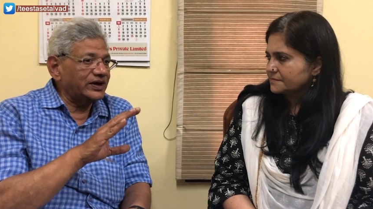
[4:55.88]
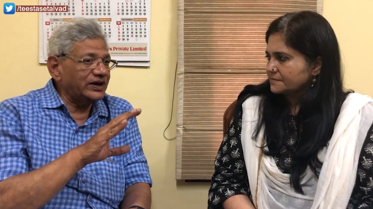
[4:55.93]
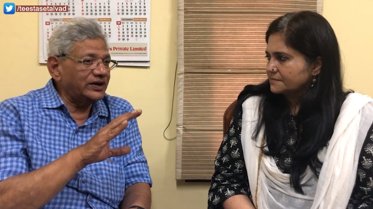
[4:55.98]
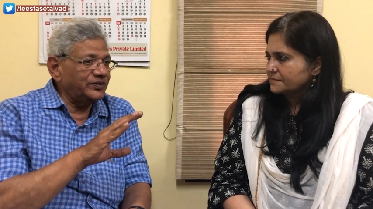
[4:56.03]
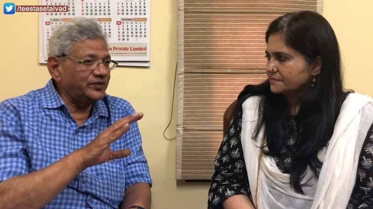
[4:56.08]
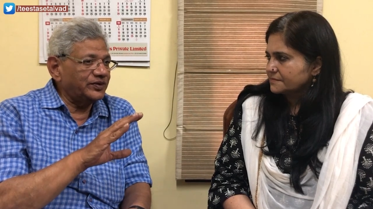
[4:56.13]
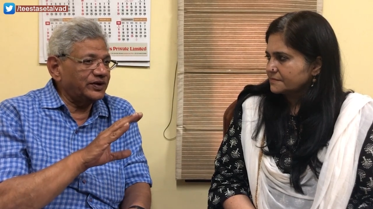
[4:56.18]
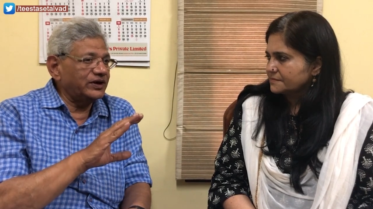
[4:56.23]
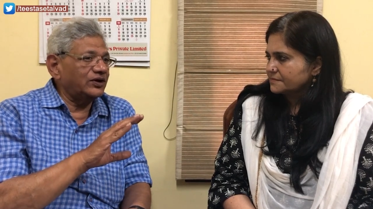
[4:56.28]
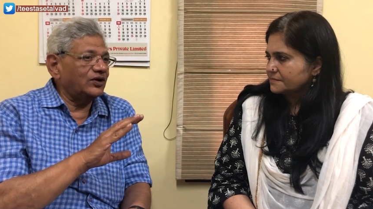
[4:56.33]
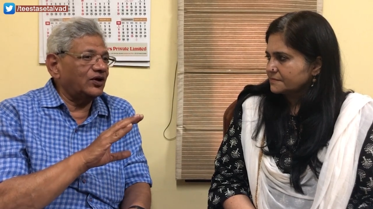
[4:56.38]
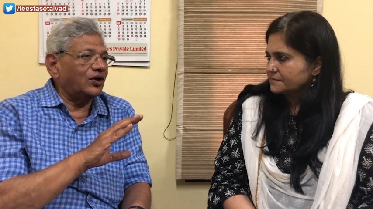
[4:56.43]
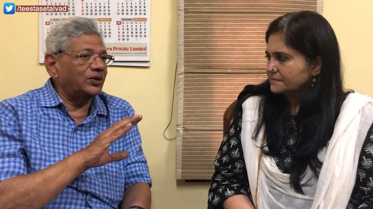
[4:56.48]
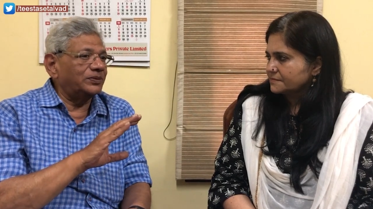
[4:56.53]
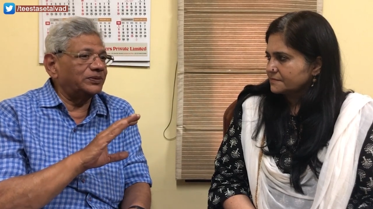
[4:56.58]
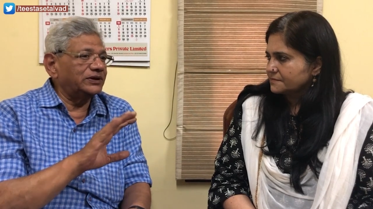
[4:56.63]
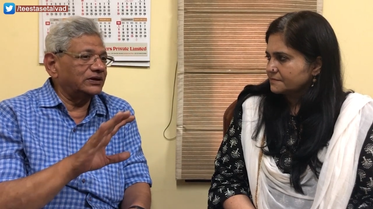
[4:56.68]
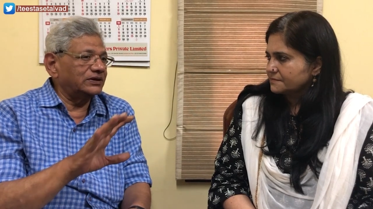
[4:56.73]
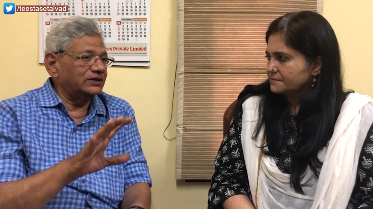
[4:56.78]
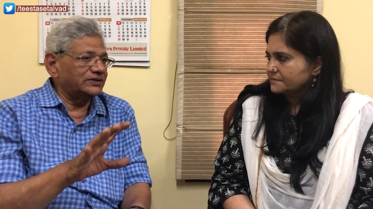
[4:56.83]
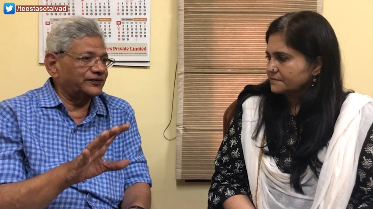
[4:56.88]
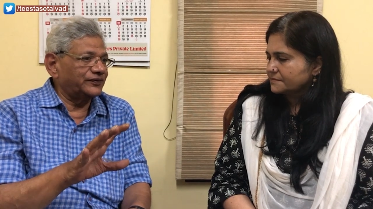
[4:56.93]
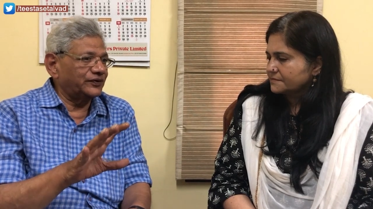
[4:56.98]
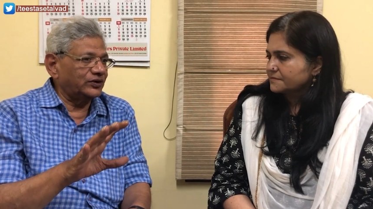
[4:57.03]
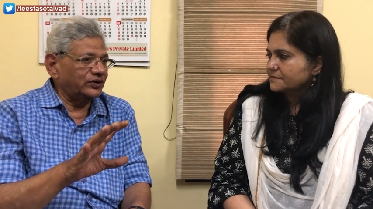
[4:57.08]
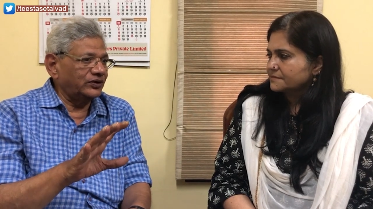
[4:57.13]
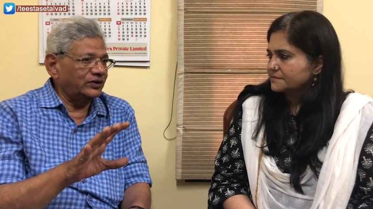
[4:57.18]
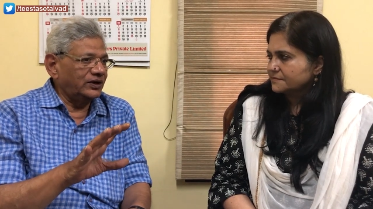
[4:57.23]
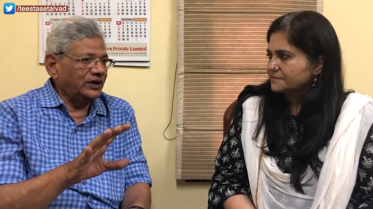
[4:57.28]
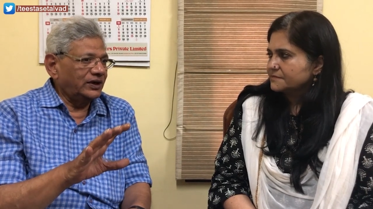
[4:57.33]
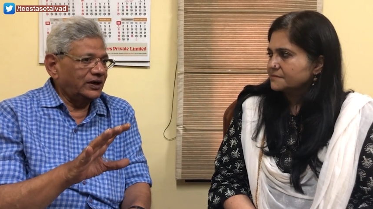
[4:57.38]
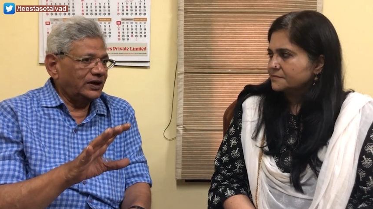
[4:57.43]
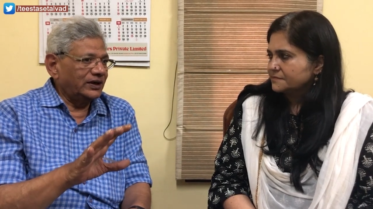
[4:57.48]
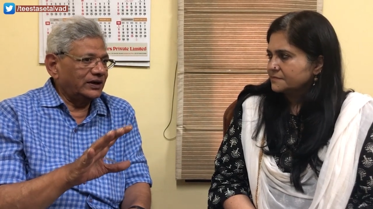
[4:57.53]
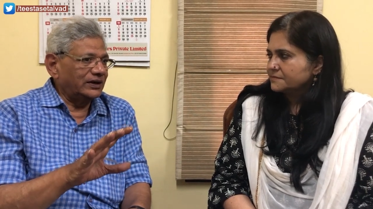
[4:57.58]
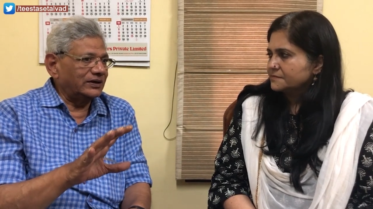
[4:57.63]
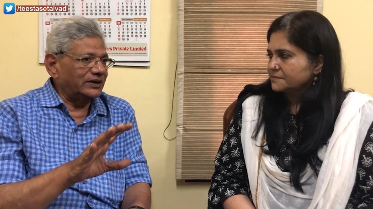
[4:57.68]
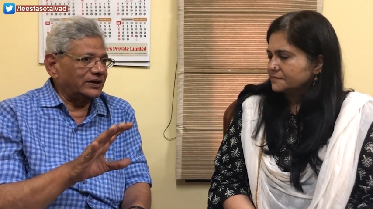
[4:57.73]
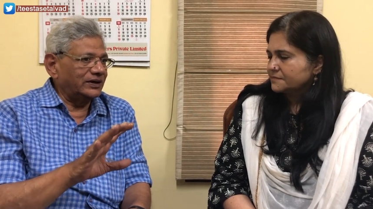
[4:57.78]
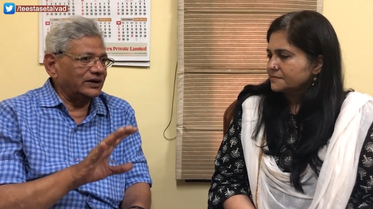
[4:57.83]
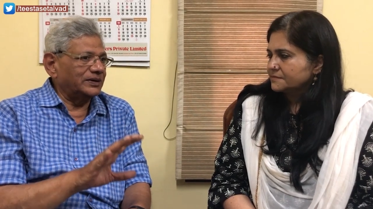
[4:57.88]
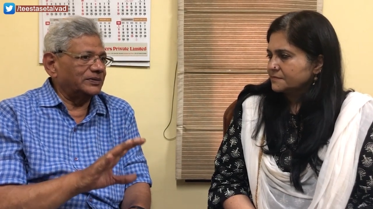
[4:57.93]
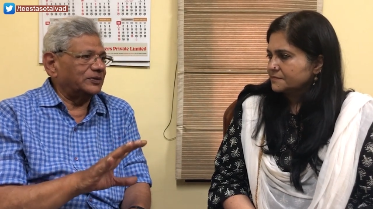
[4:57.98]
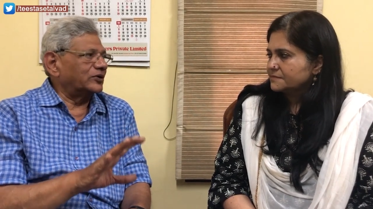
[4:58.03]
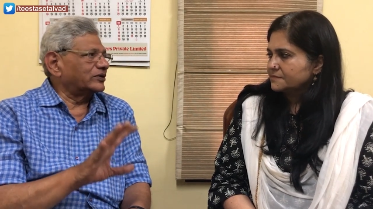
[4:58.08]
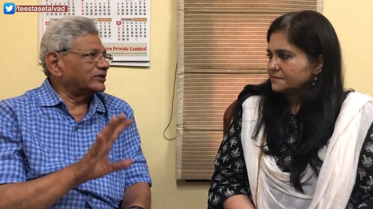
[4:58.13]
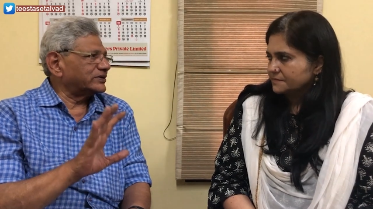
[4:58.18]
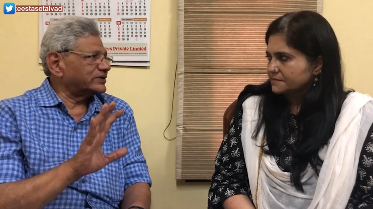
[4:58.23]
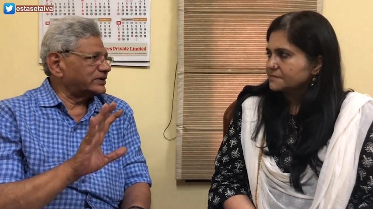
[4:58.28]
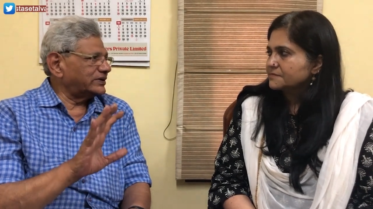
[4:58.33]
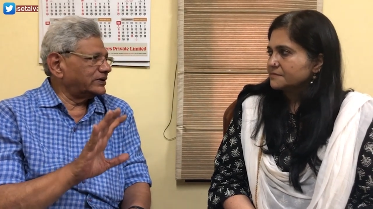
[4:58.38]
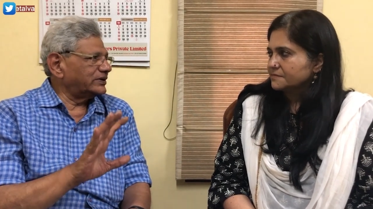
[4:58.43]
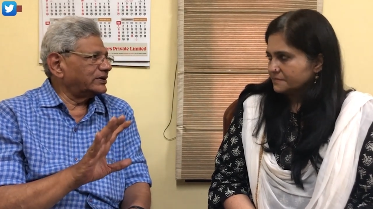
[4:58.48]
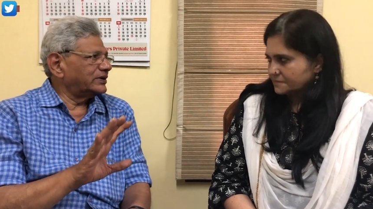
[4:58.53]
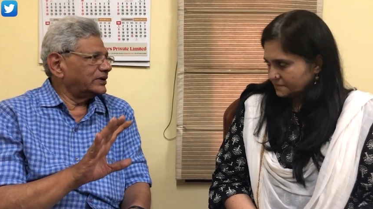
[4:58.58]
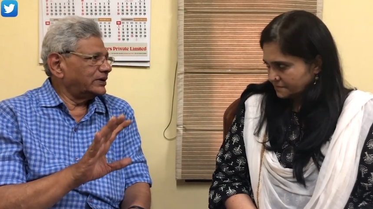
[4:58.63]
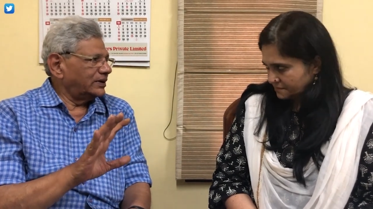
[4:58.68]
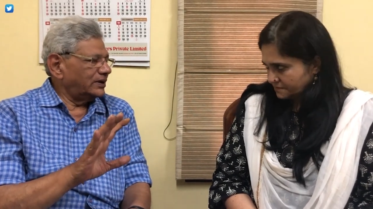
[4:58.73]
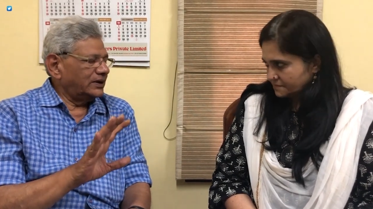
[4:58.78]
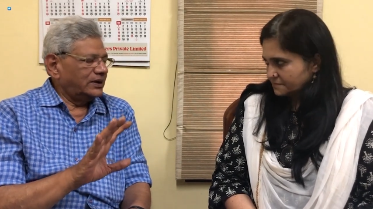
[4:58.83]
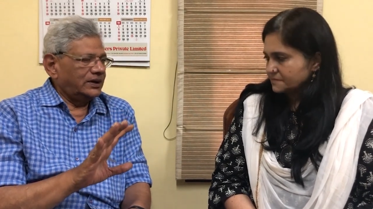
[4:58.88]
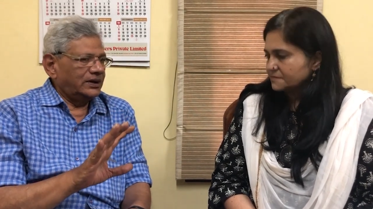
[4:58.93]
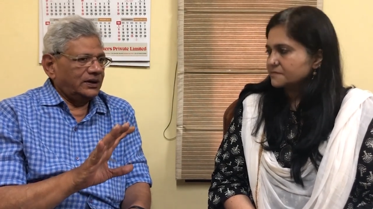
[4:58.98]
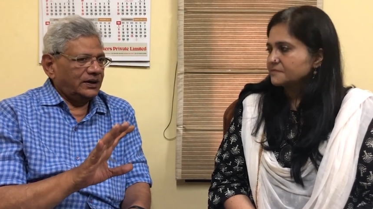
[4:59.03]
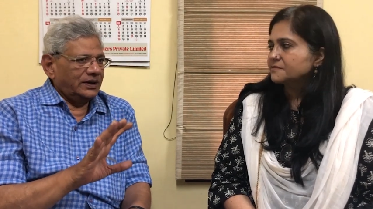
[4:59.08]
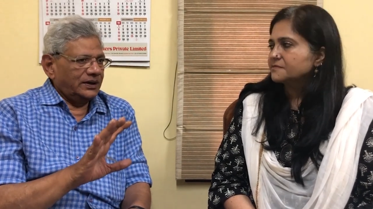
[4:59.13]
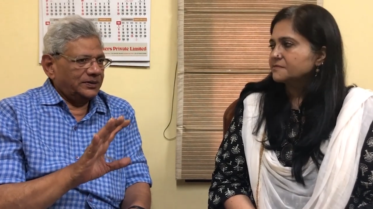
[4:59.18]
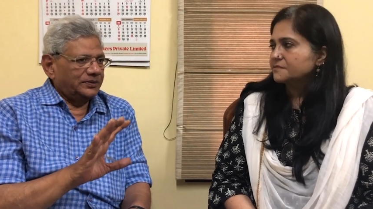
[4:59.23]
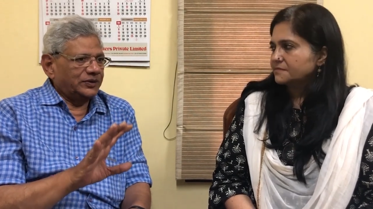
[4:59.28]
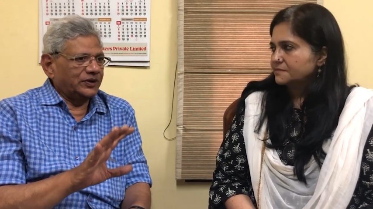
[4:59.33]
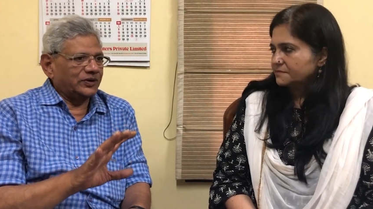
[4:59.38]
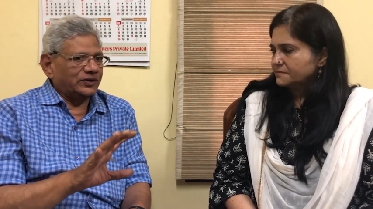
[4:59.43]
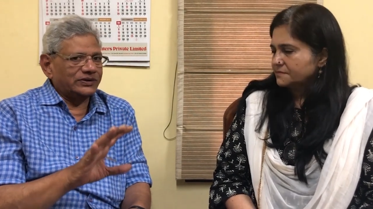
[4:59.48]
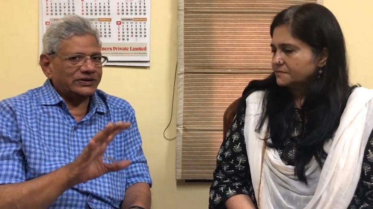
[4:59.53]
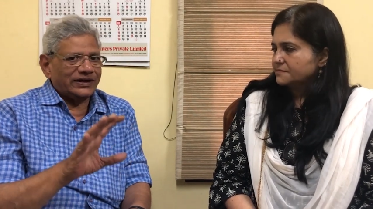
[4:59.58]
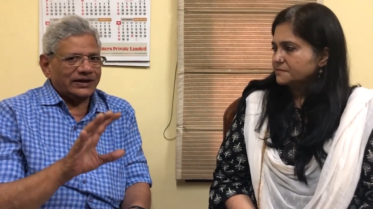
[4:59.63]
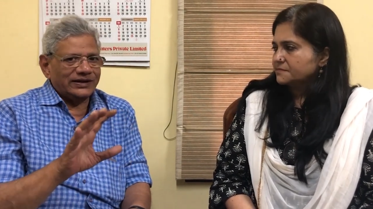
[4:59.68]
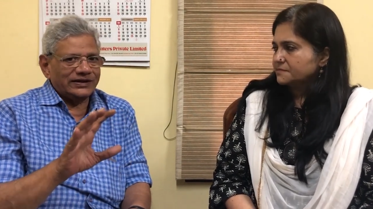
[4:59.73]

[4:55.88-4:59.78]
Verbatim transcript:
Speaker 1: very very ominous for indian democracy because the